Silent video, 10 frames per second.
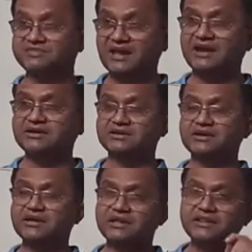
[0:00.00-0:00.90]
that
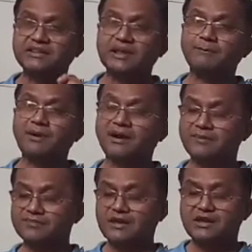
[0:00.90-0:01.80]

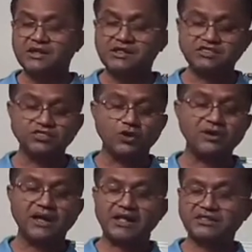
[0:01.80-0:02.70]
number is
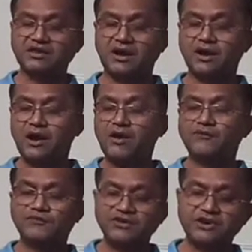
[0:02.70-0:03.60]
known as the
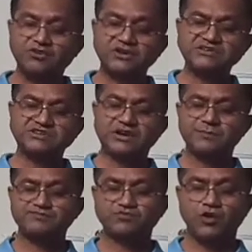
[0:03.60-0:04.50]

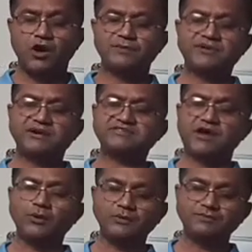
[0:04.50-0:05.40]
frequency of that
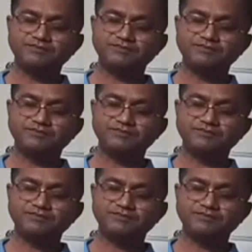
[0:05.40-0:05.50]
sound.